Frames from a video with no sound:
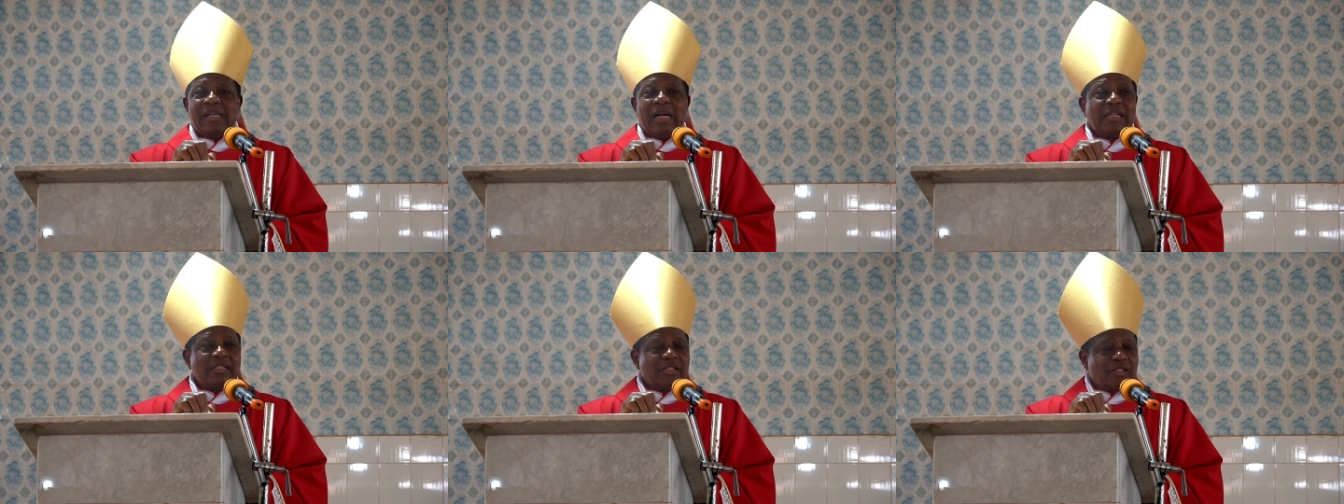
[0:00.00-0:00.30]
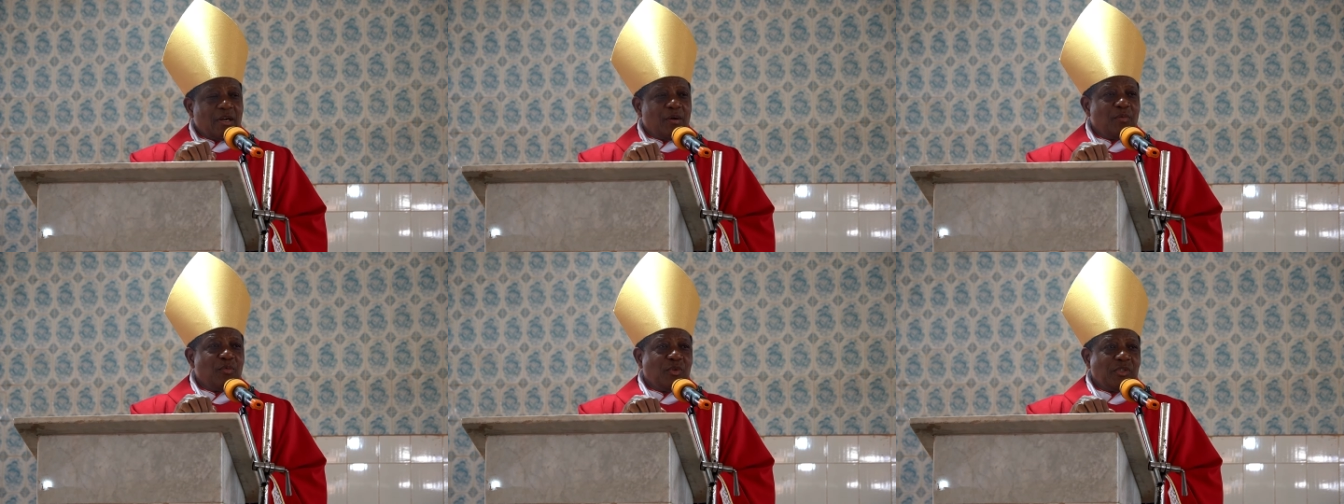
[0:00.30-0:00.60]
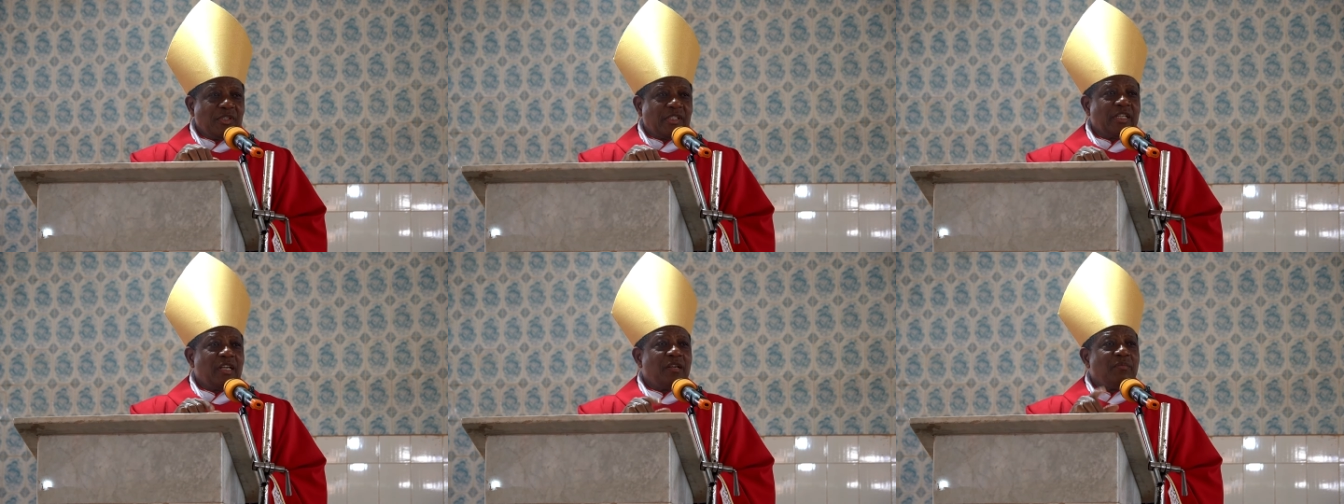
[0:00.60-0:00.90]
And some
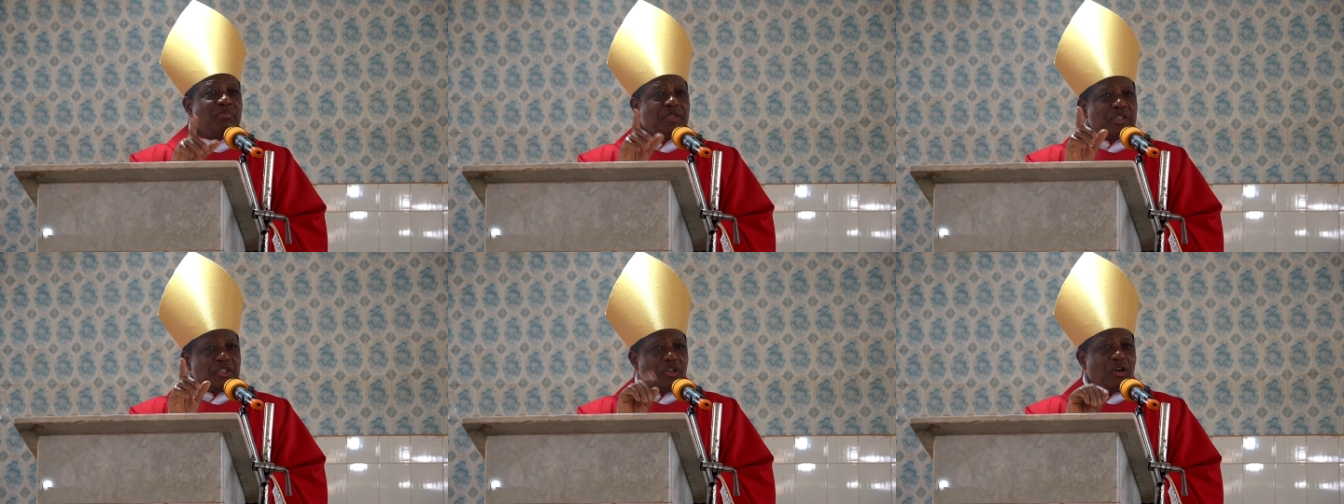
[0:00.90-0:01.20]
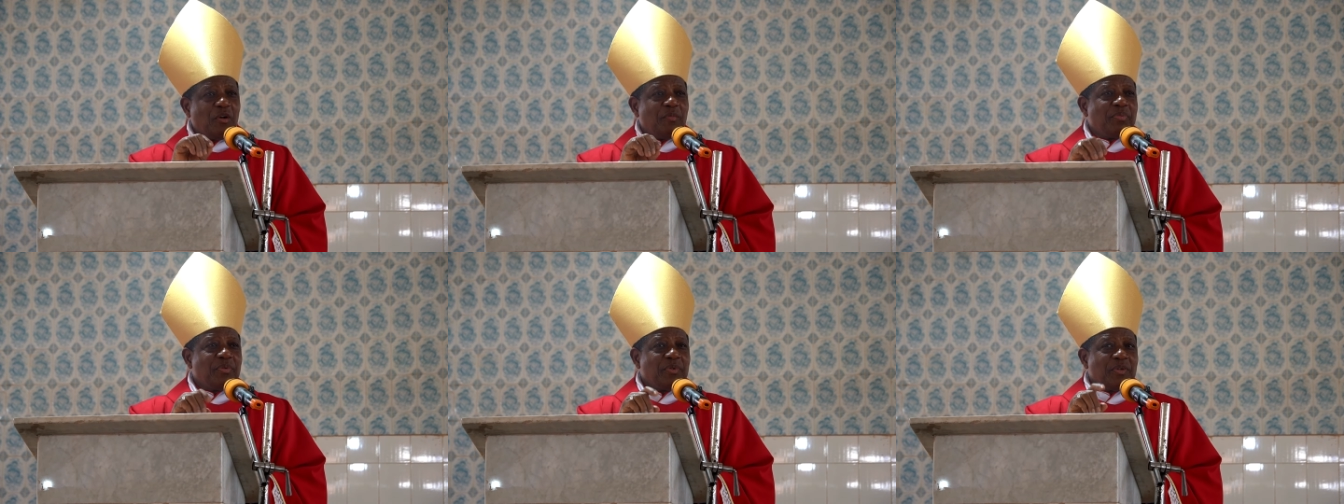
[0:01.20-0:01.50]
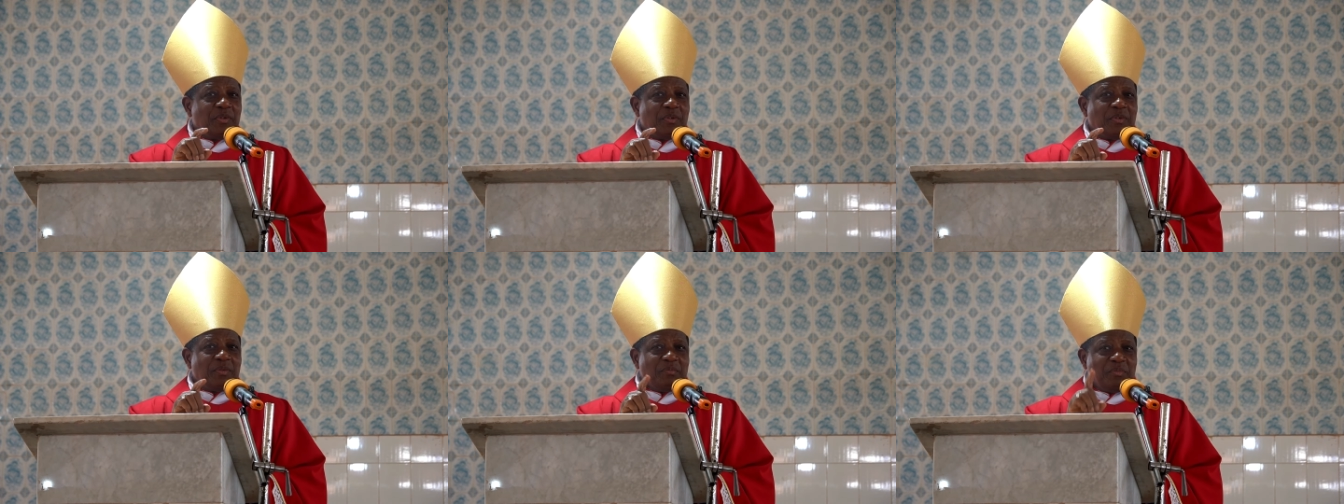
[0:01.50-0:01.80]
would say, Bishop
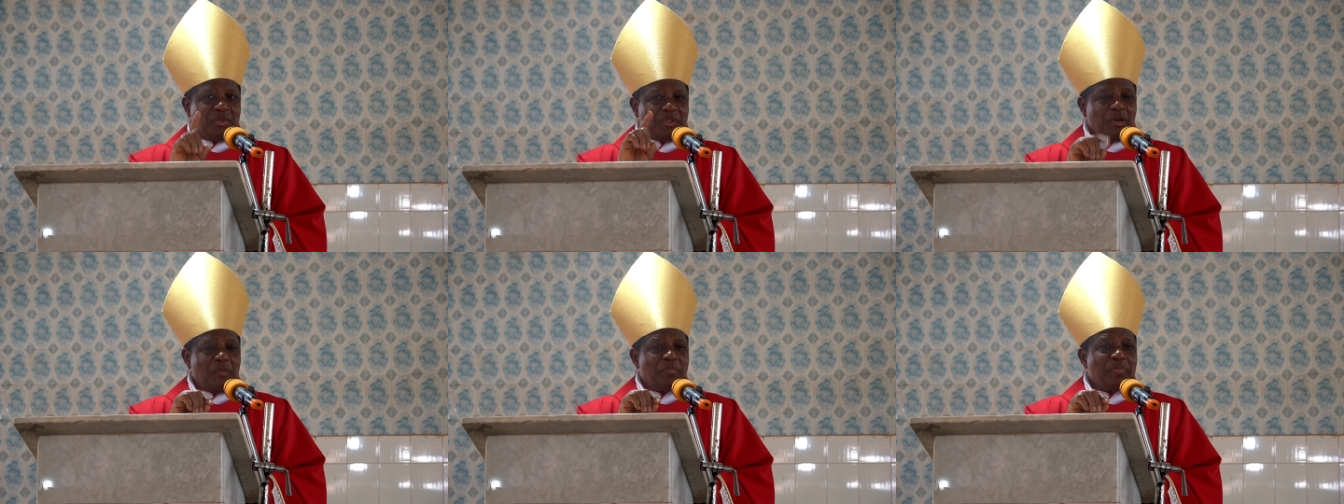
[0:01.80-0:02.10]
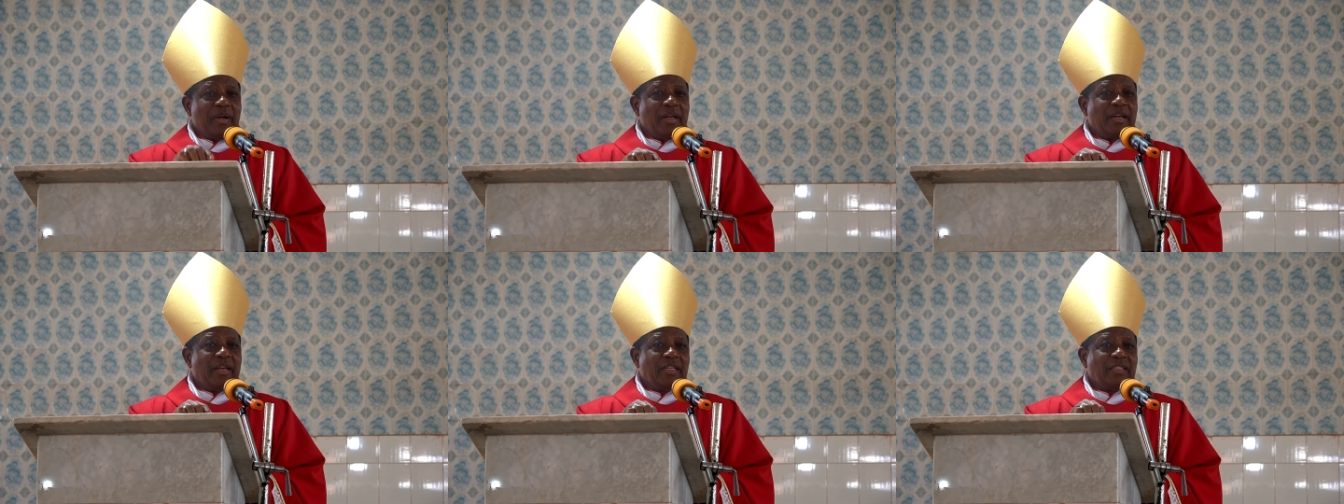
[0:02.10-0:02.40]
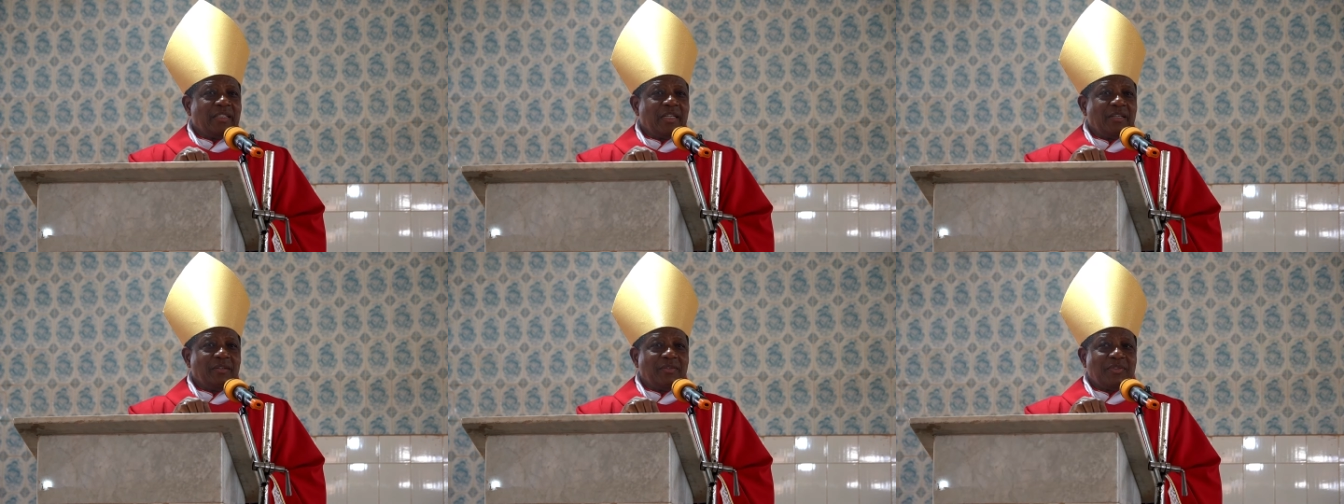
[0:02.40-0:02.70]

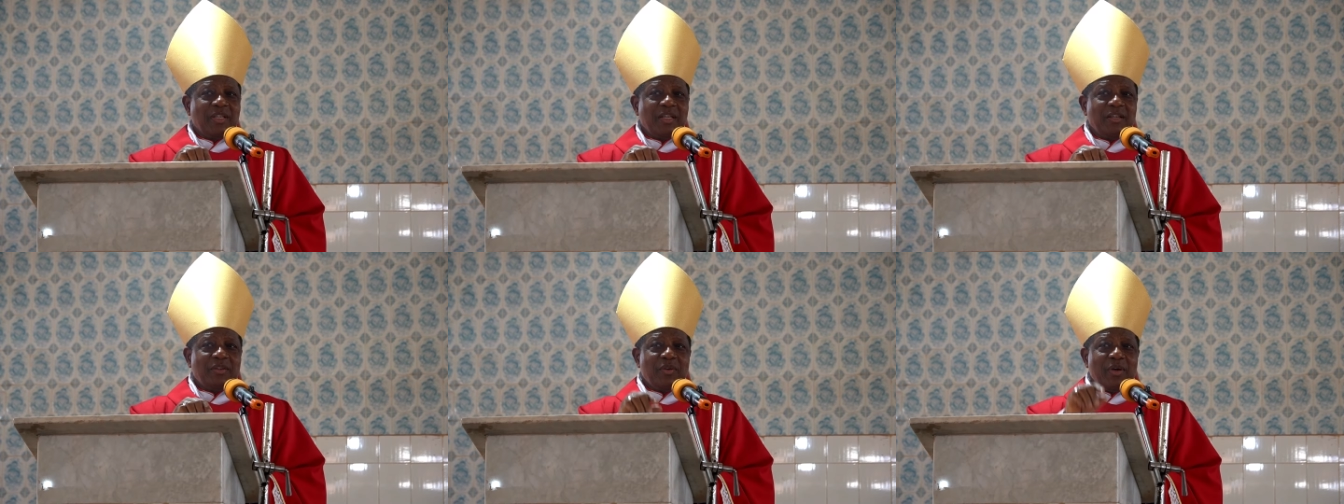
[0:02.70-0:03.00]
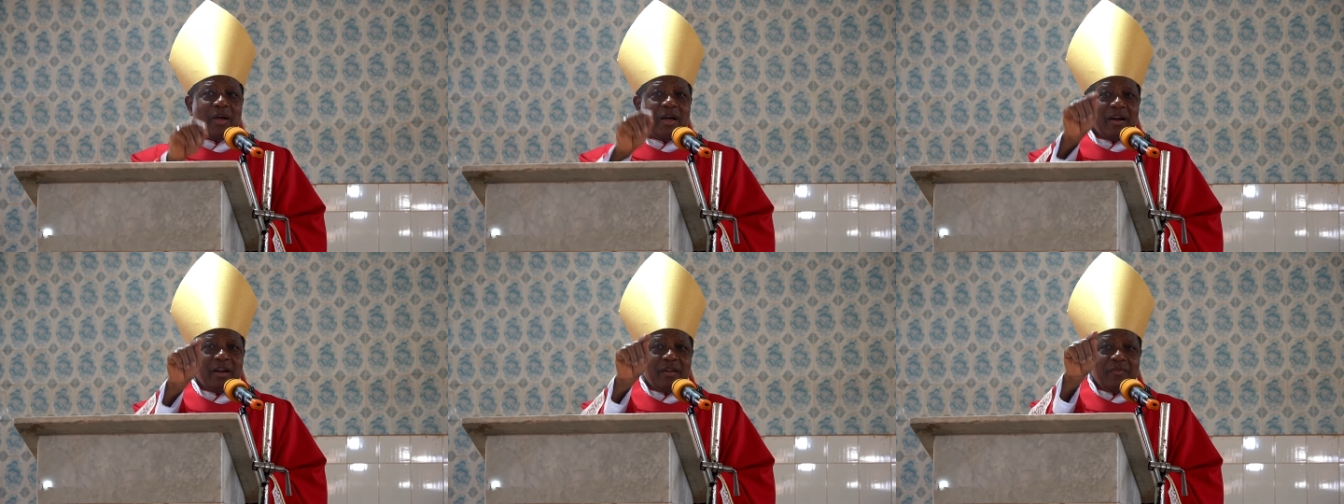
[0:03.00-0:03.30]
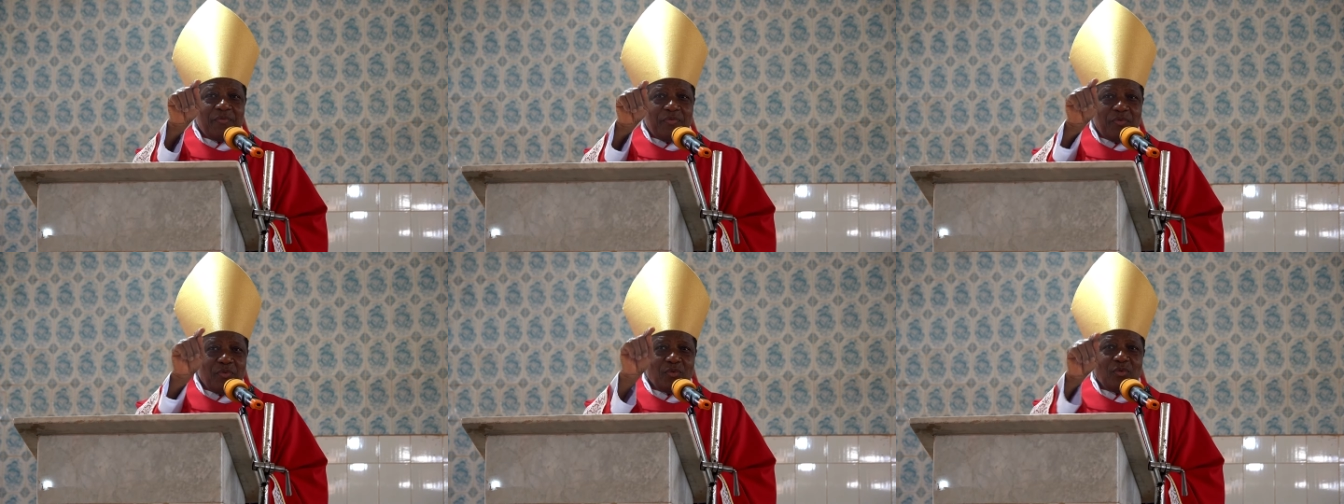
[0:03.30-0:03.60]
Eneje, you say you are a
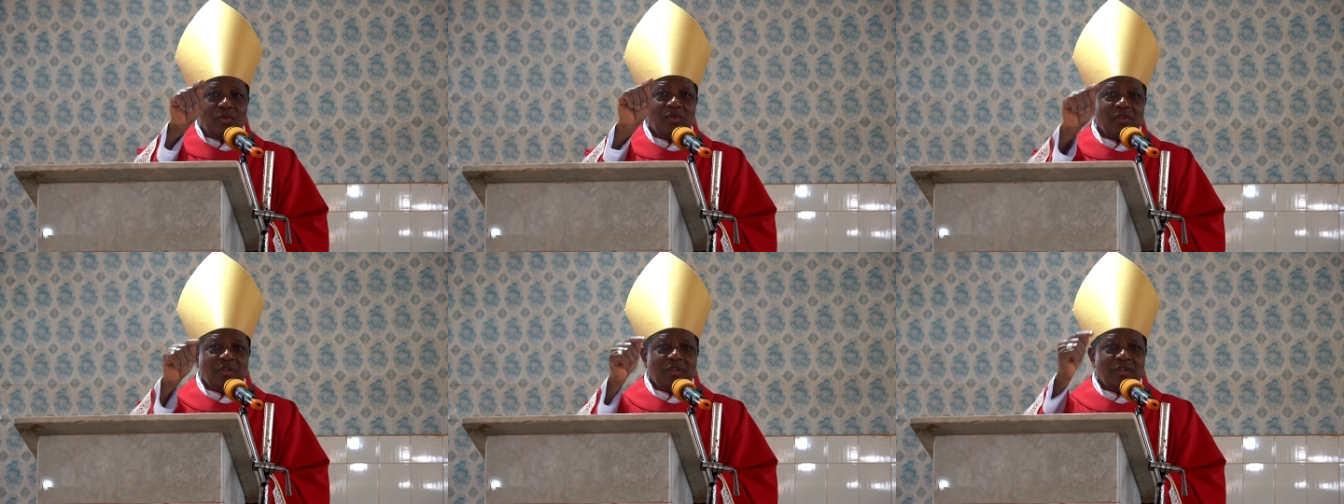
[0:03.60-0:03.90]
fool.